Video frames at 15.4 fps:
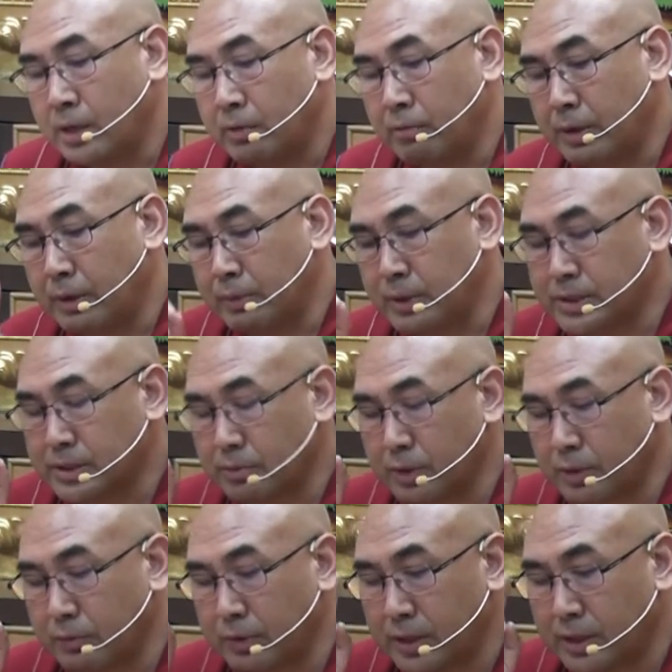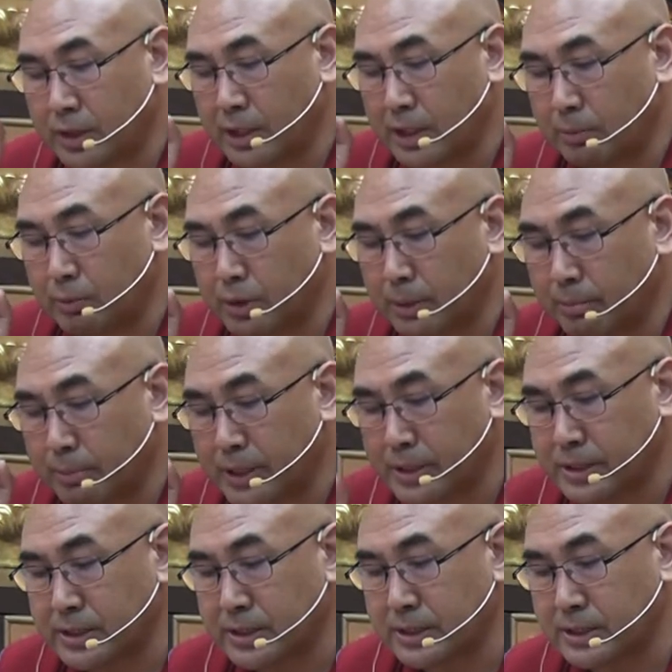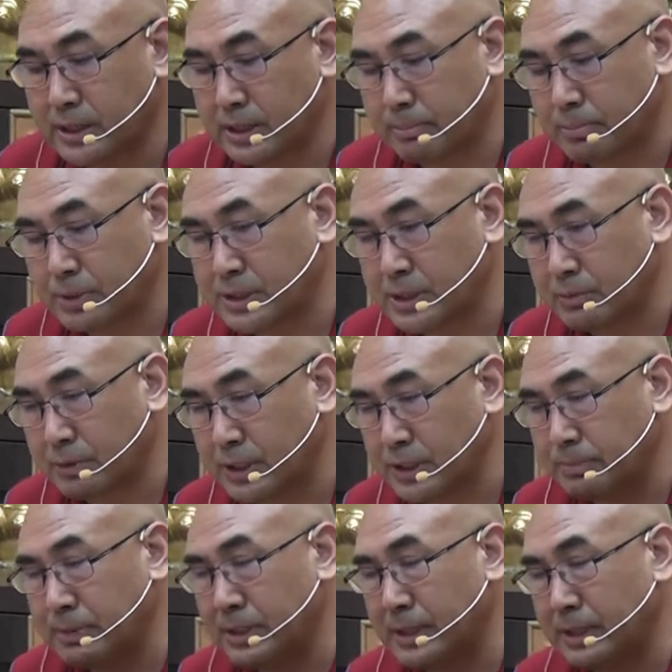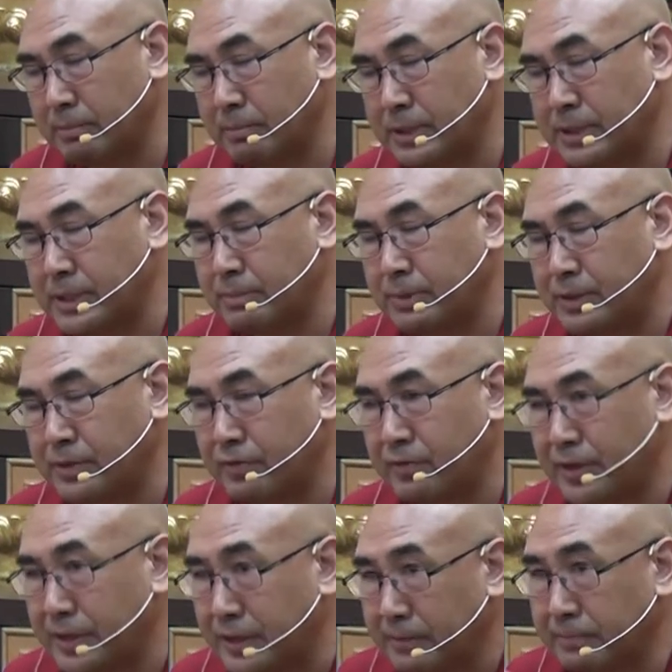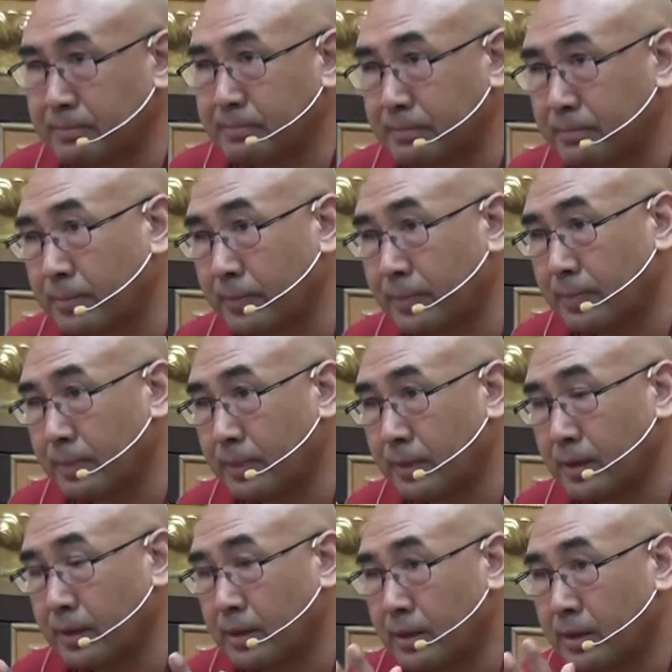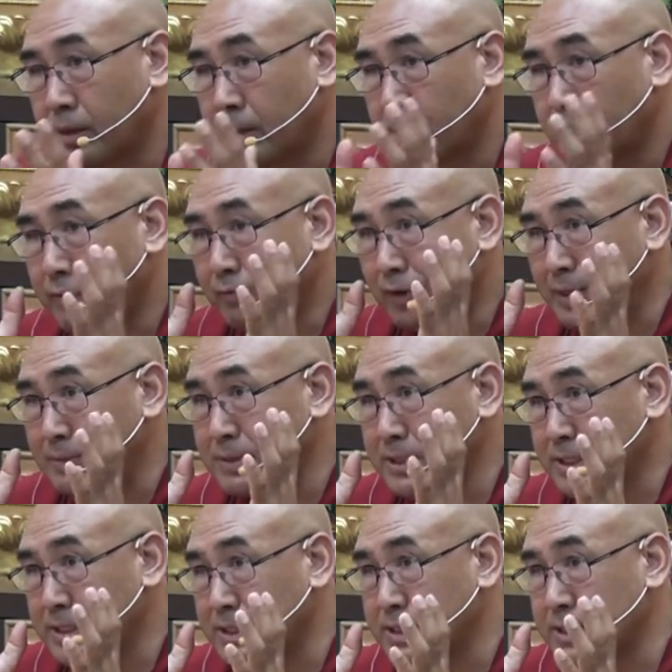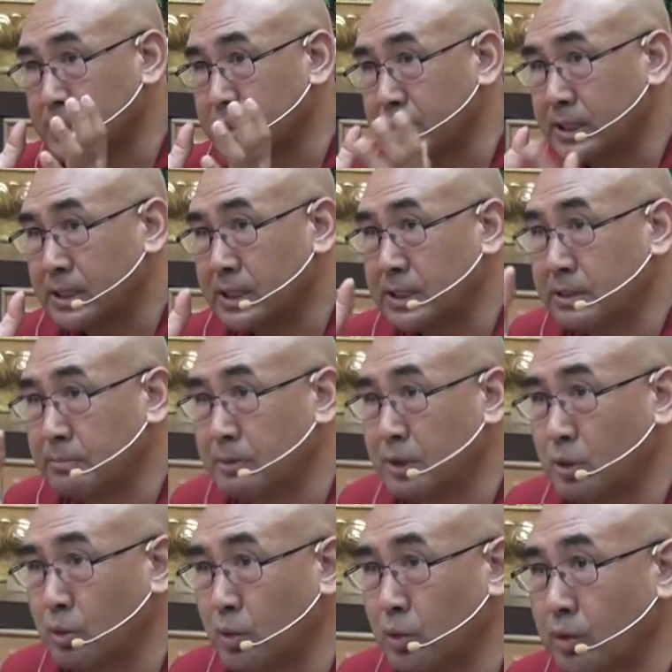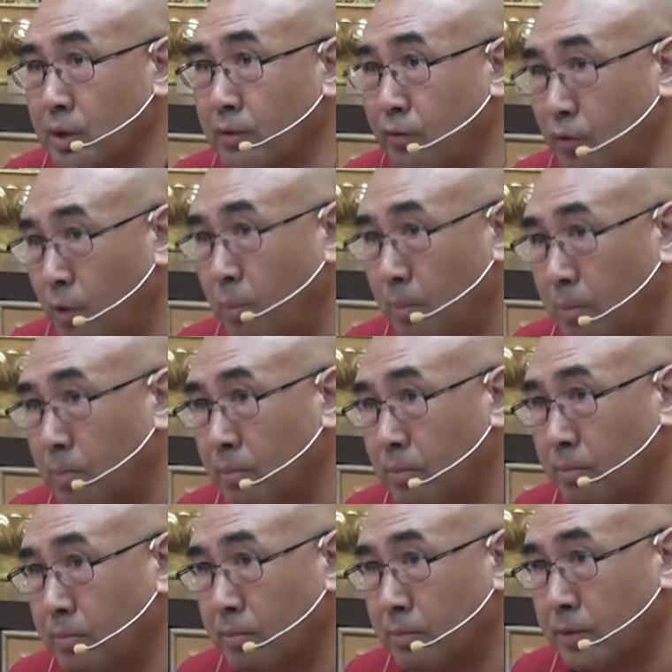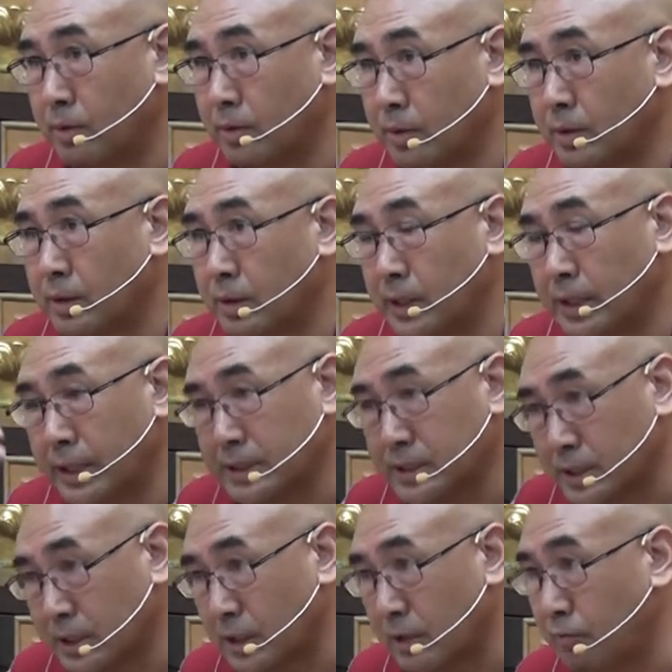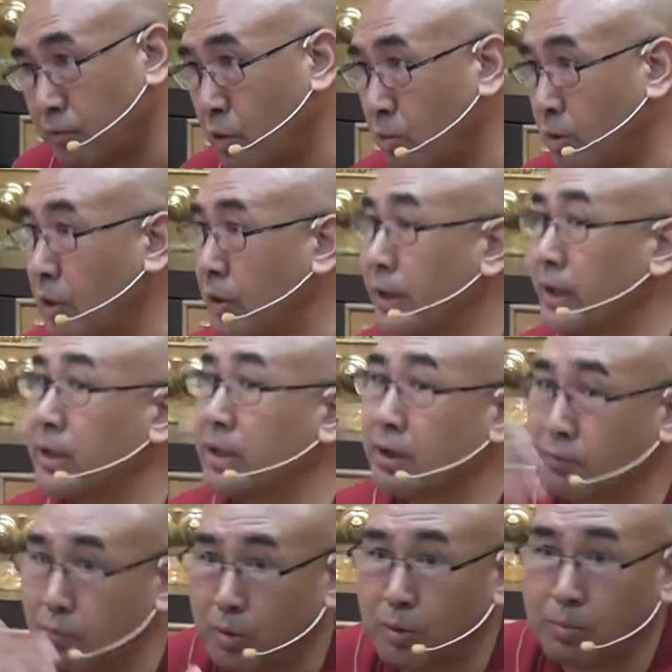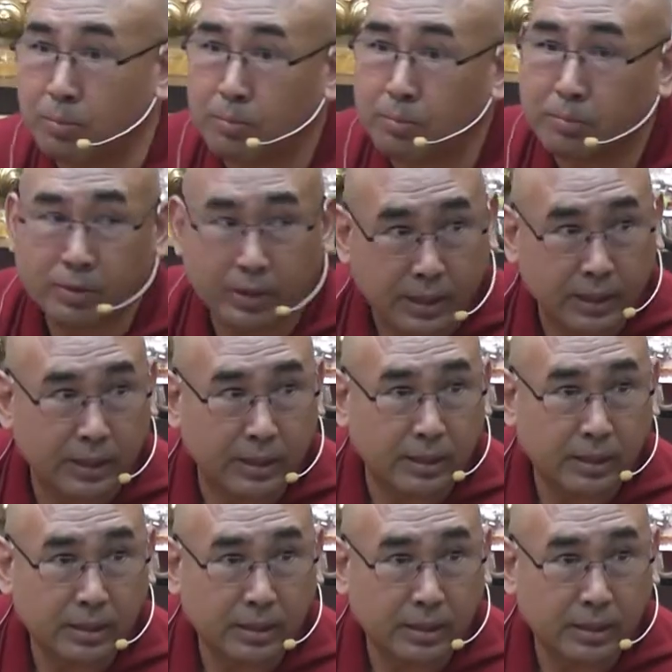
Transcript: When we think about the mental direct perceiver, it becomes a little bit different. The five senses depend on the form, the external form or inner form, right?